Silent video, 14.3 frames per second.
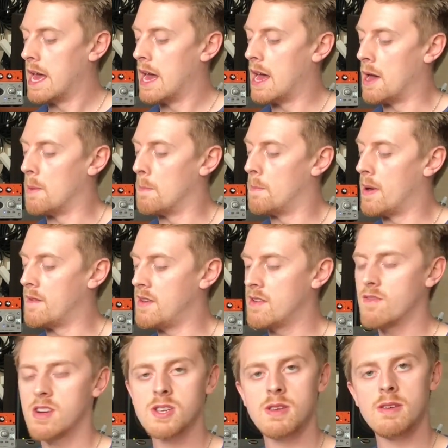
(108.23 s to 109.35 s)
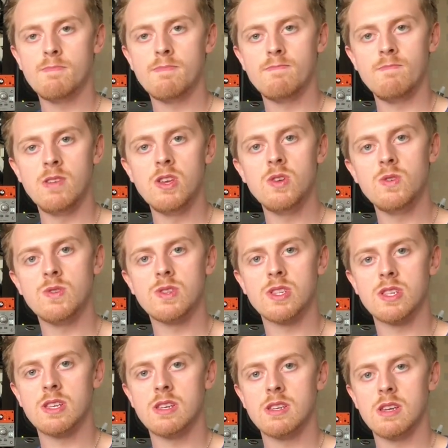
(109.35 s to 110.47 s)
but I've never actually
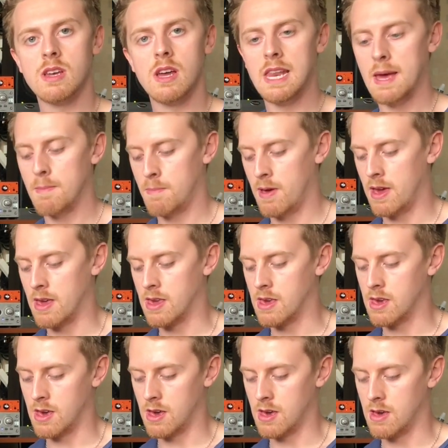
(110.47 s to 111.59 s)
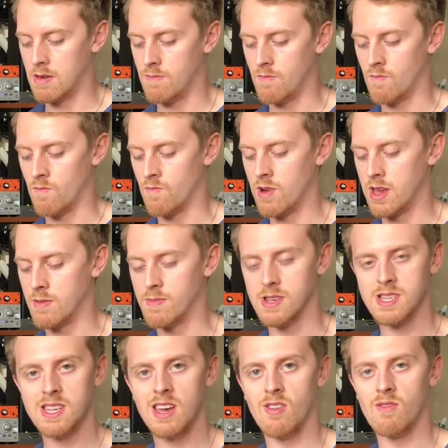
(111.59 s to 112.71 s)
used an Ampeg rig
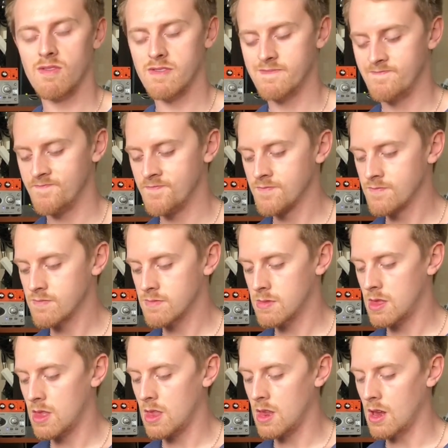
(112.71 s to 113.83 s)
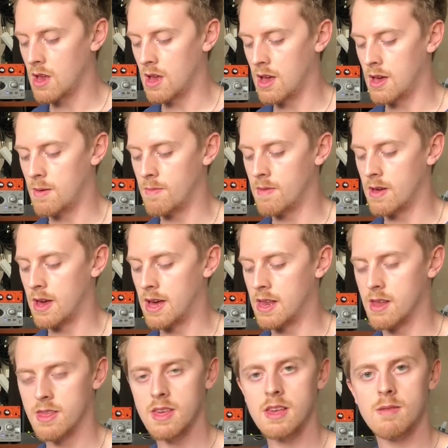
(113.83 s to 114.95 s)
myself. And
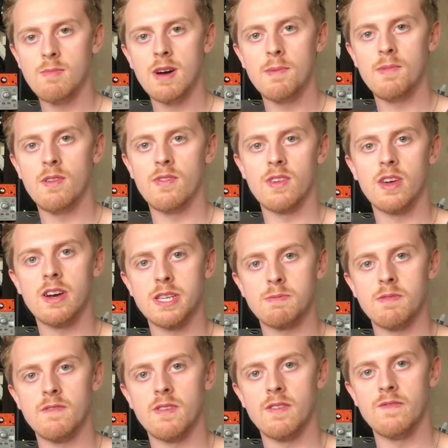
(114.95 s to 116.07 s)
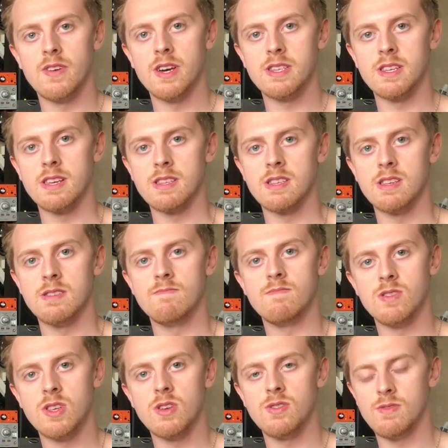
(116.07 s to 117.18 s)
I think I might be on the cusp of converting to
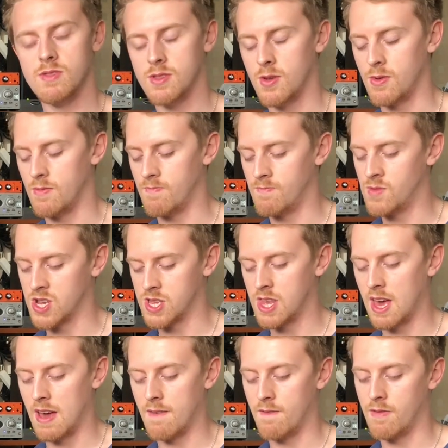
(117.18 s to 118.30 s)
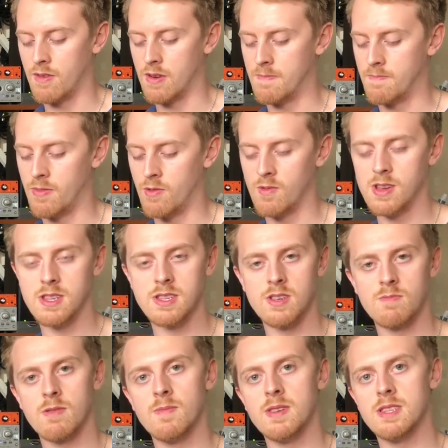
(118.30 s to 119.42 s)
do just that for the reasons
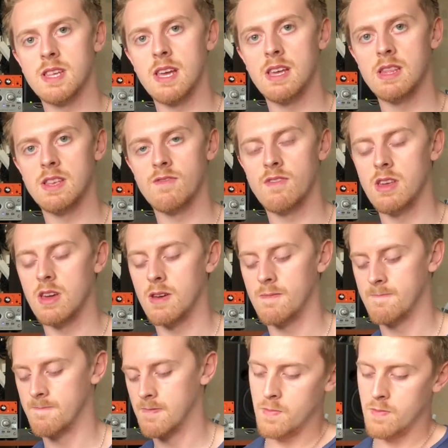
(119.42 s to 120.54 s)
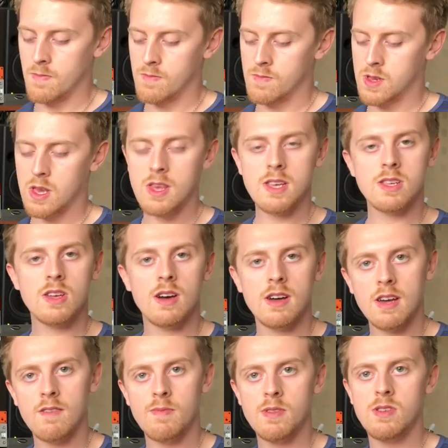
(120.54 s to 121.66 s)
I'll probably say in this video. So this
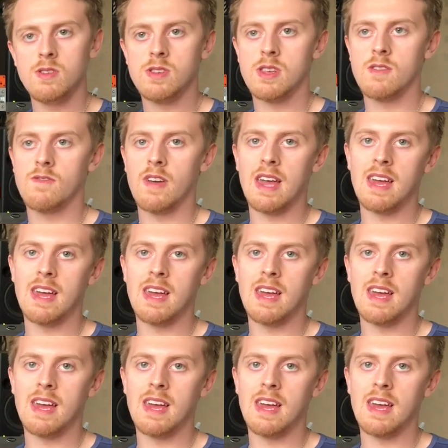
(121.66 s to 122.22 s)
guy I've been using for